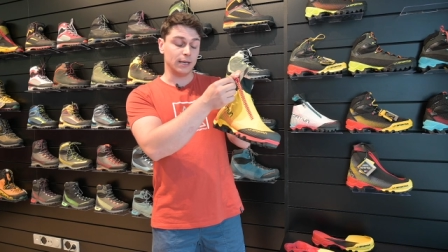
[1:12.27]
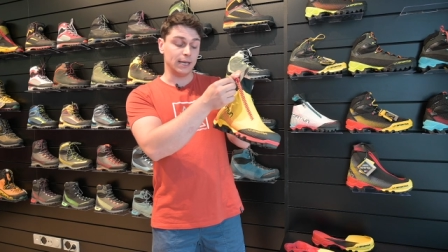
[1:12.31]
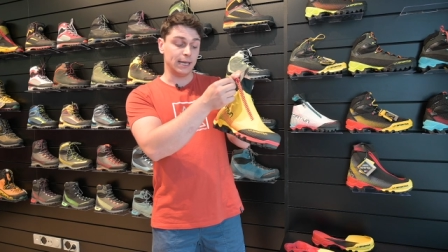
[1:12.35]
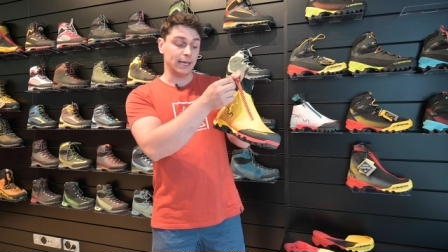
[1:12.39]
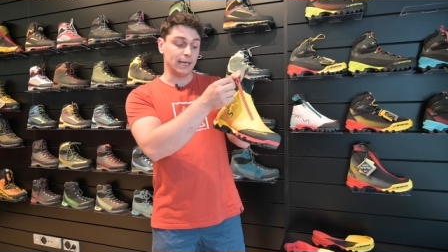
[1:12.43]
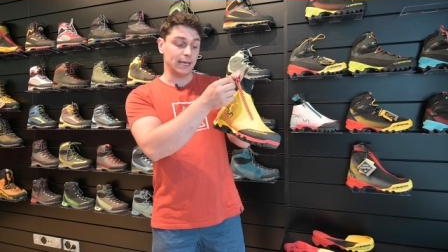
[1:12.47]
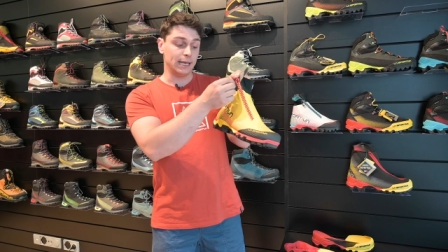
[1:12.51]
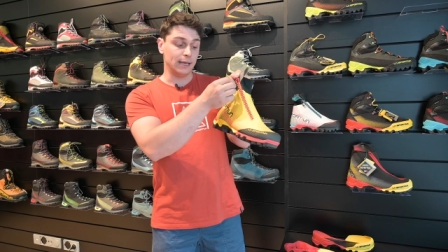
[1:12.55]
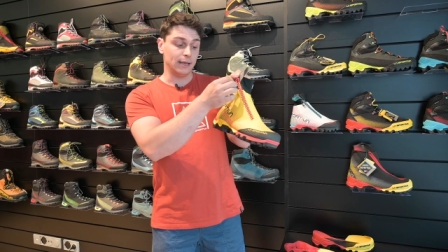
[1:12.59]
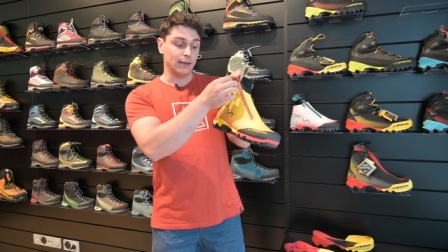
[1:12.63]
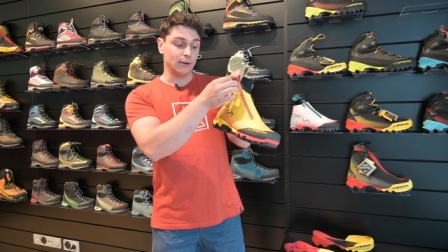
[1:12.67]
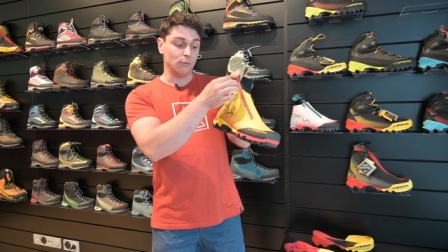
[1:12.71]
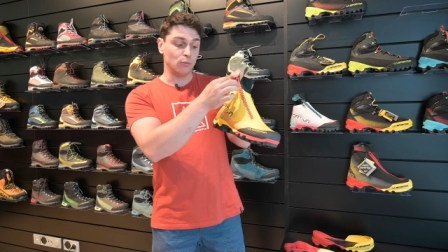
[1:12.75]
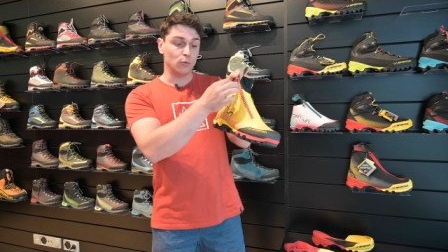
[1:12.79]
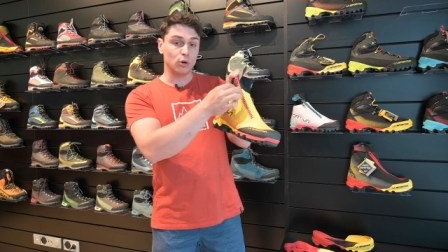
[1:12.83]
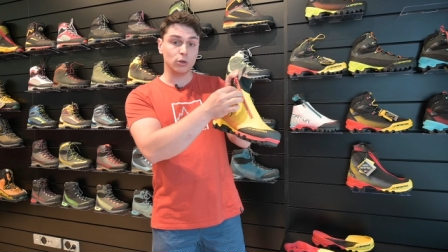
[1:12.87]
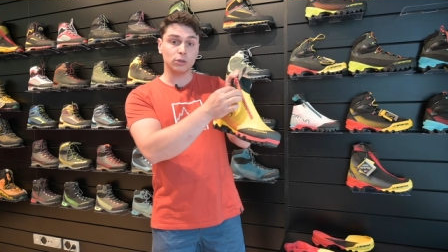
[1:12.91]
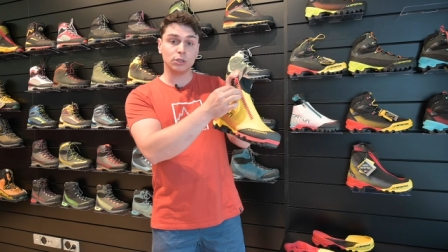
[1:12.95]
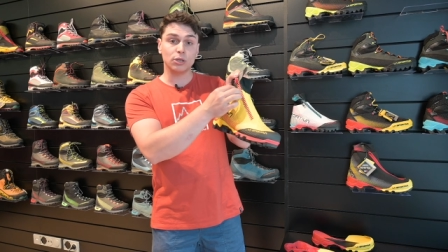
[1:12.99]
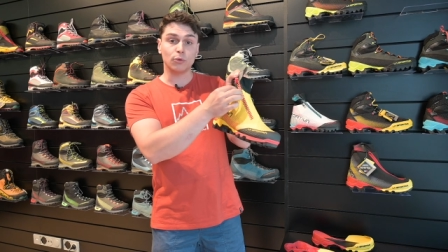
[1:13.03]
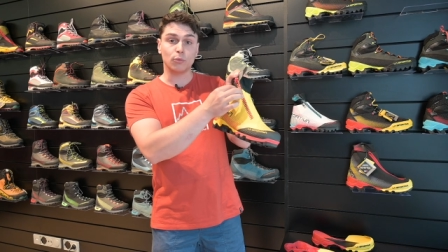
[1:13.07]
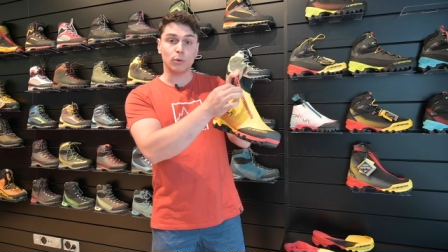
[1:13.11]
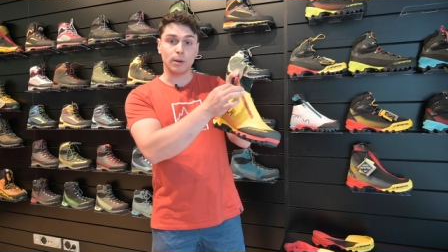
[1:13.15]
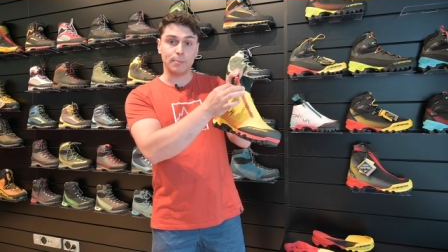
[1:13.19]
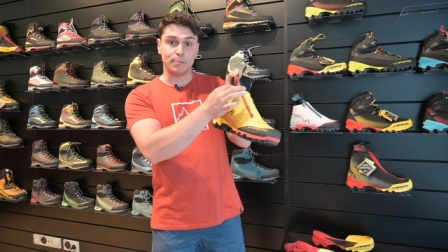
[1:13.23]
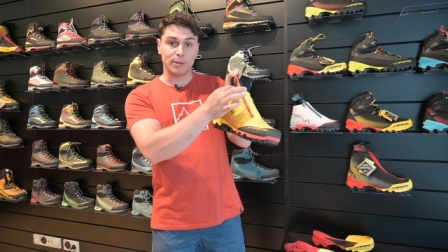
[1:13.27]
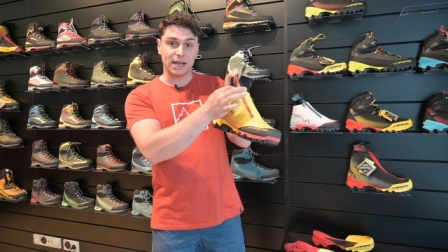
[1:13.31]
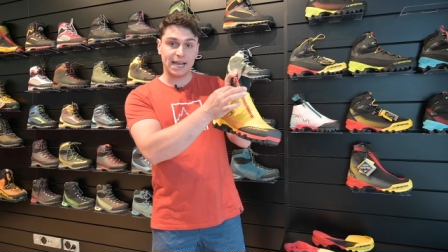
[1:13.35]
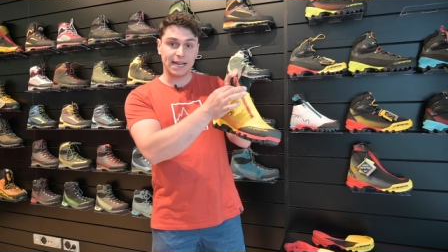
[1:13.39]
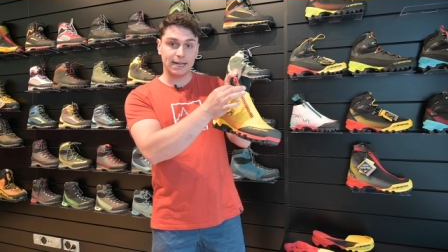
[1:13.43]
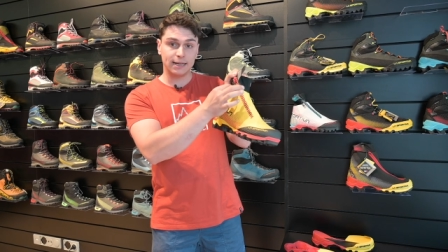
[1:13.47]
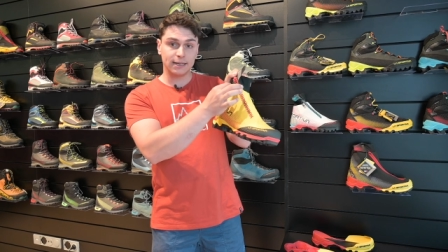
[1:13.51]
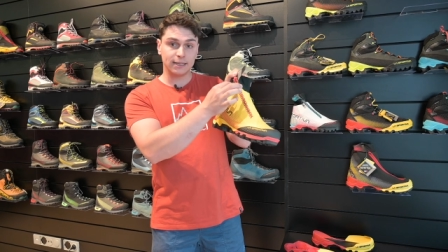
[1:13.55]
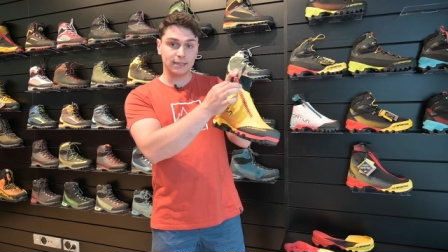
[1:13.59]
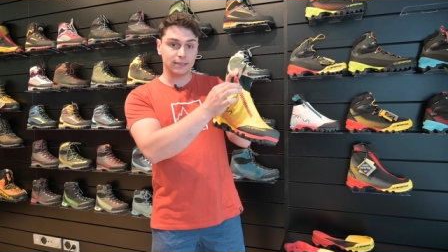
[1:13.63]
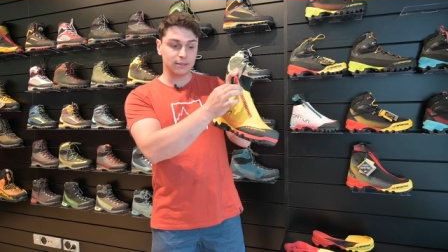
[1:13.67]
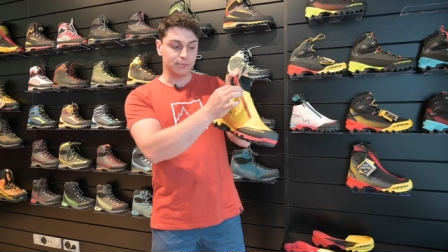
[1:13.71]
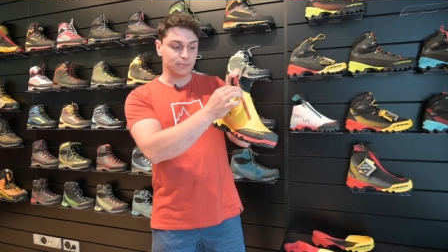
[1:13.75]
uh, water
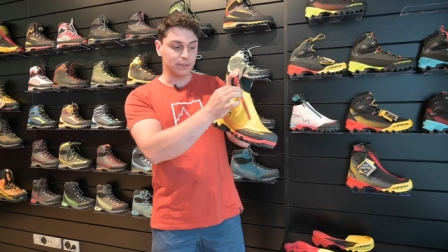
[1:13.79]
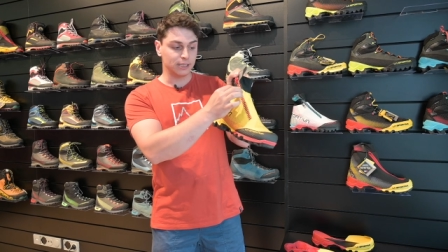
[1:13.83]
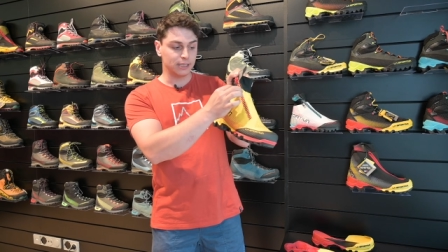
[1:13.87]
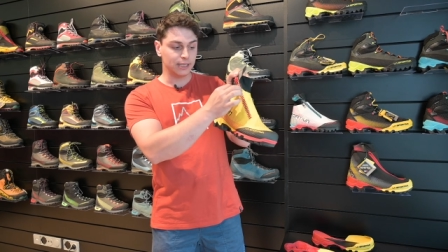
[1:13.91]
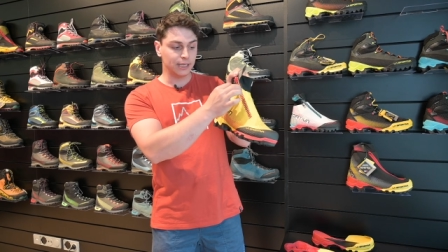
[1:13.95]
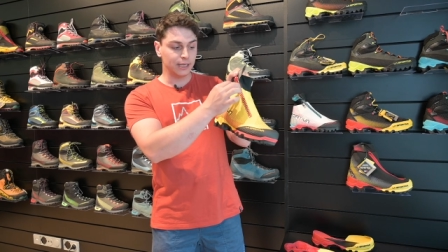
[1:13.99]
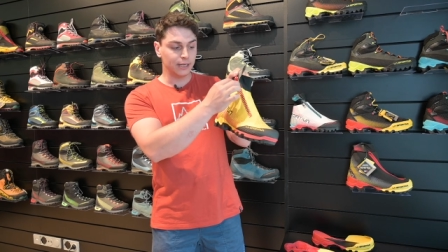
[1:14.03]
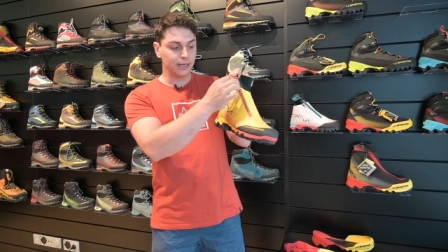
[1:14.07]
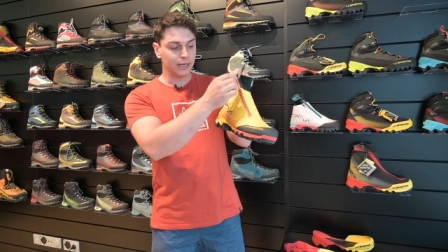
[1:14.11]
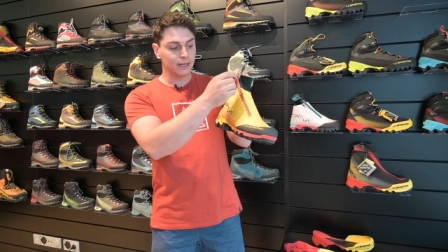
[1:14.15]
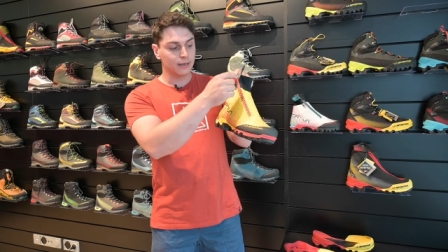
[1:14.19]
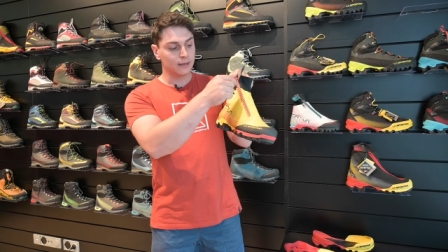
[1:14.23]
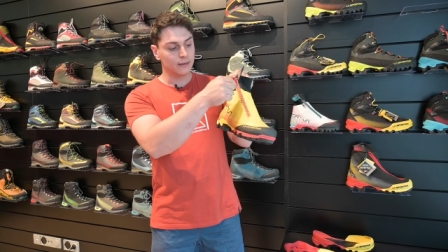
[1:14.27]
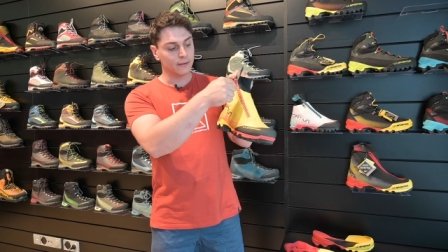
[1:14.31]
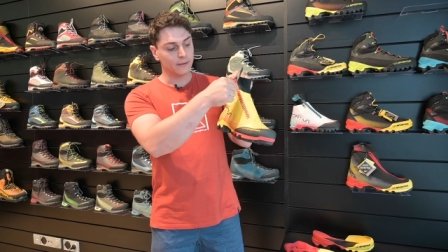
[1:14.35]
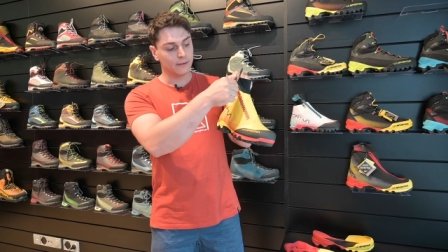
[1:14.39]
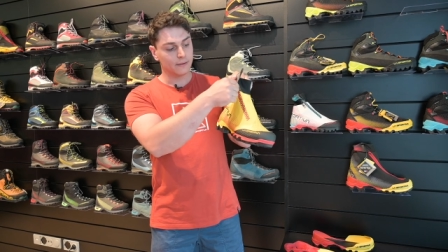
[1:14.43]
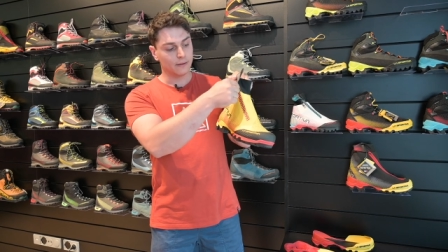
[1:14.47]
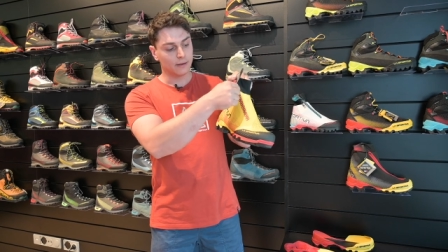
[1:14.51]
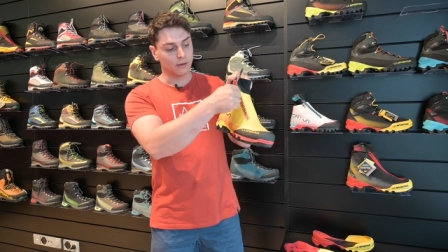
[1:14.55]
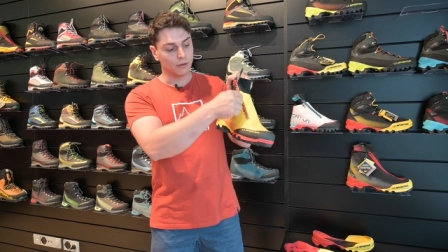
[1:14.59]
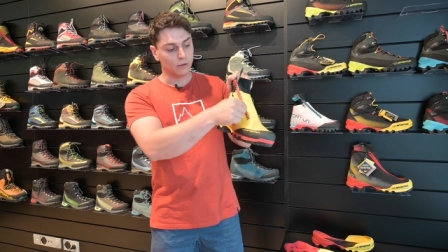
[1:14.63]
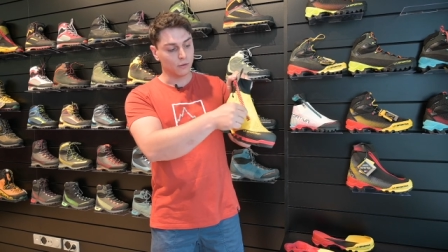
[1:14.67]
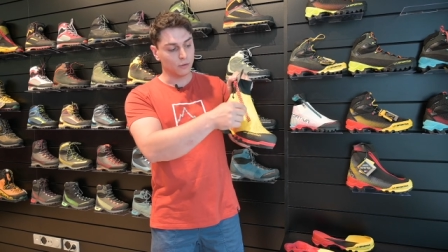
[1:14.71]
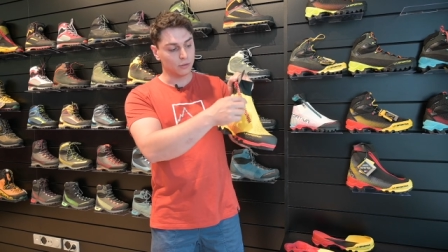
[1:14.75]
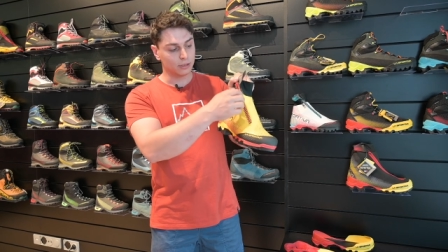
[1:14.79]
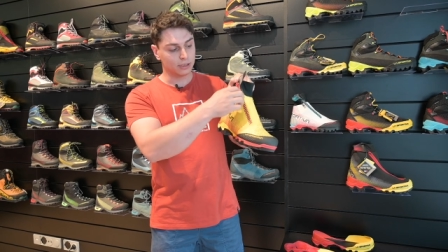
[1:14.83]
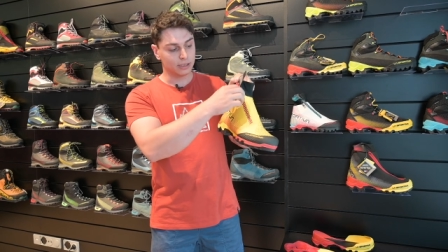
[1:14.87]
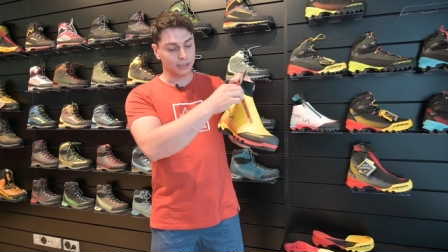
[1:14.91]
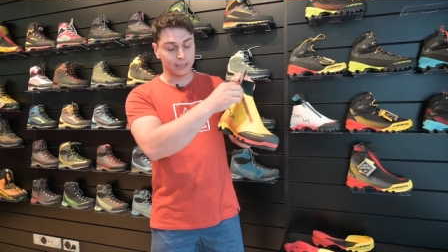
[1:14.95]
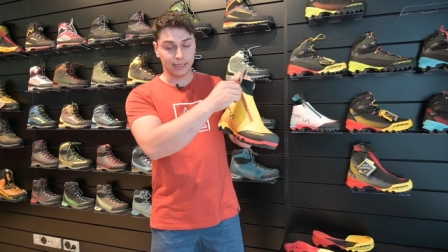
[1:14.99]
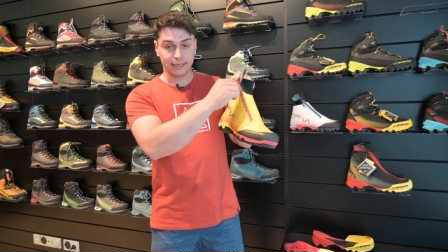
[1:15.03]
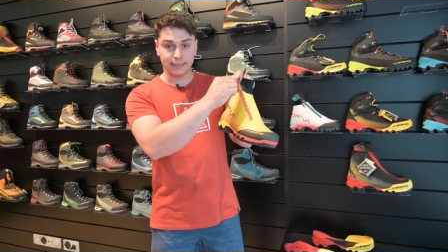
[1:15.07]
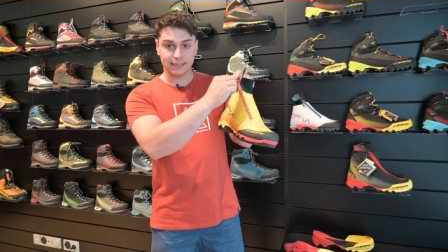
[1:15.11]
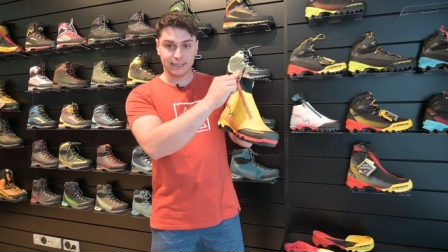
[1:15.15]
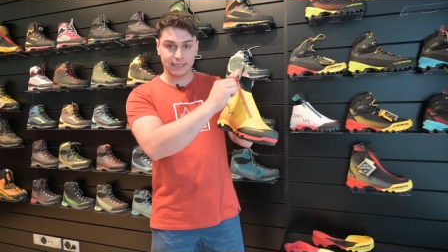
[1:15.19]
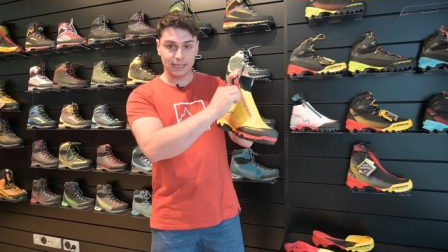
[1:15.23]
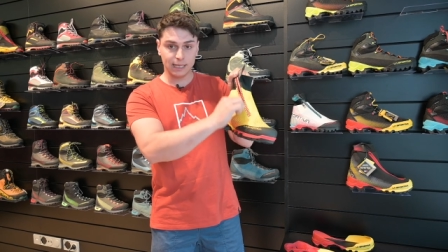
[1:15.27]
repellent material, also
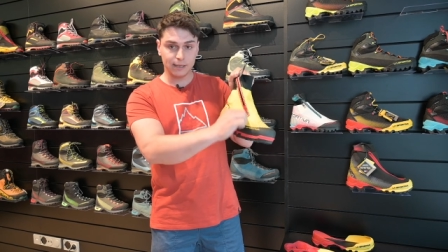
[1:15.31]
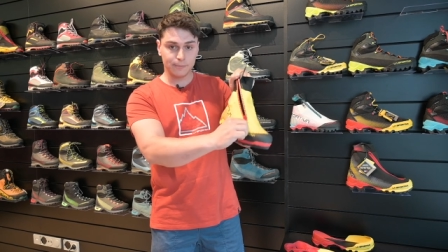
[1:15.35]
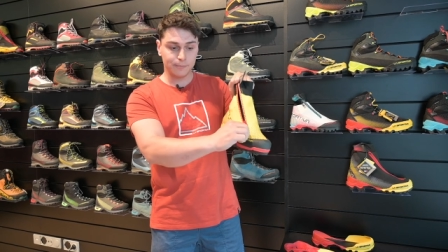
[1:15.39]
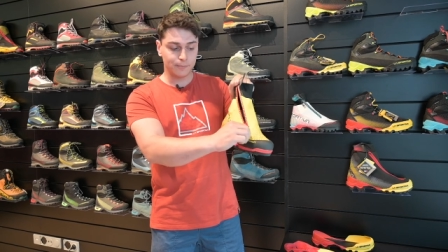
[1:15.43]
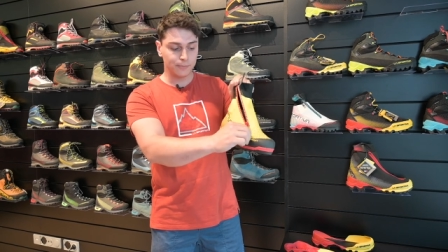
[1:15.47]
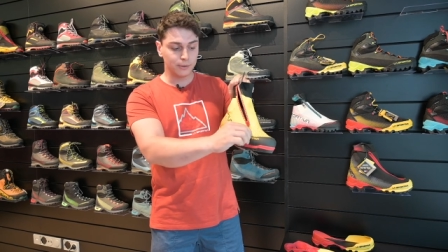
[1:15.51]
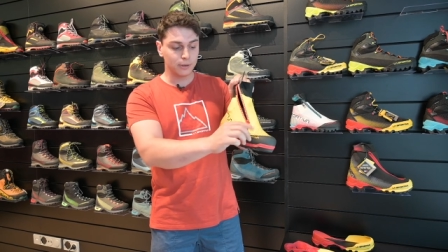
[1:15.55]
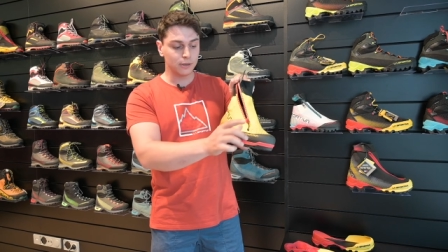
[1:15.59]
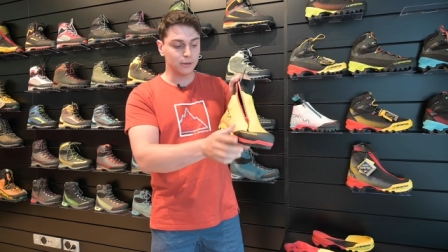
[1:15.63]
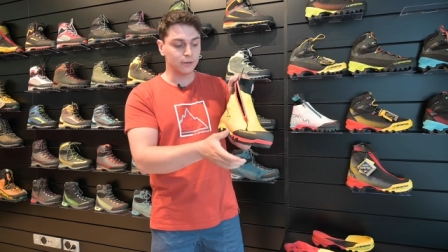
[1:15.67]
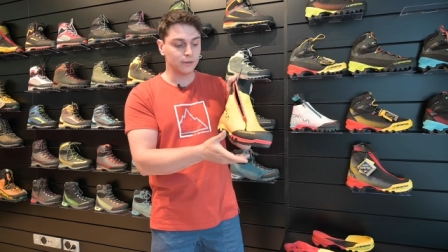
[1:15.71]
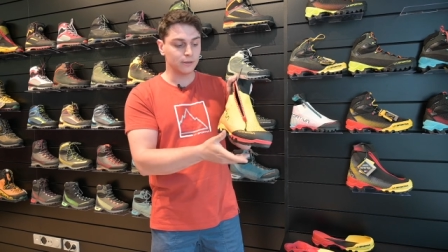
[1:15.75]
the zip